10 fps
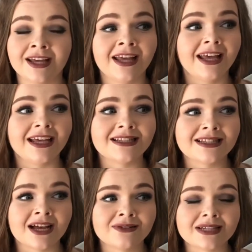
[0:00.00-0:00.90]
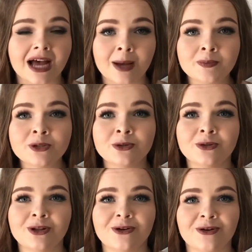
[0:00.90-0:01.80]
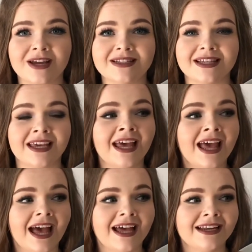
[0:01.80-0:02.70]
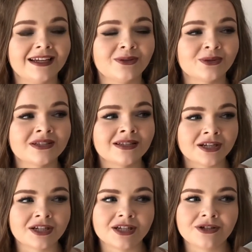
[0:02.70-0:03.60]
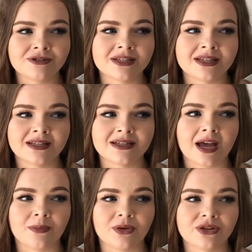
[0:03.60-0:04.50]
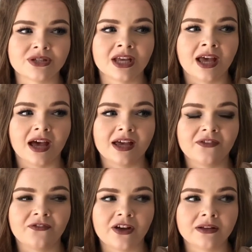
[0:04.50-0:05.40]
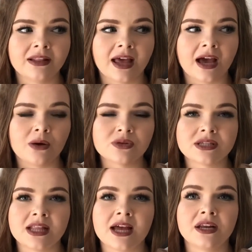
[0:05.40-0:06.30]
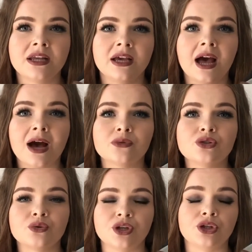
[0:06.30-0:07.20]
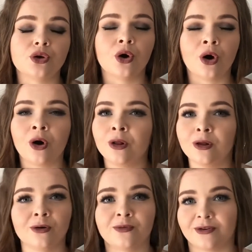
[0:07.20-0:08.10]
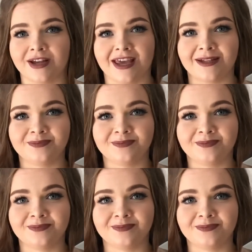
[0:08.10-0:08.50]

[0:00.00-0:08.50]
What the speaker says: It sounds absolutely crazy, and it was such an interesting time because it felt like I was learning how to eat all over again.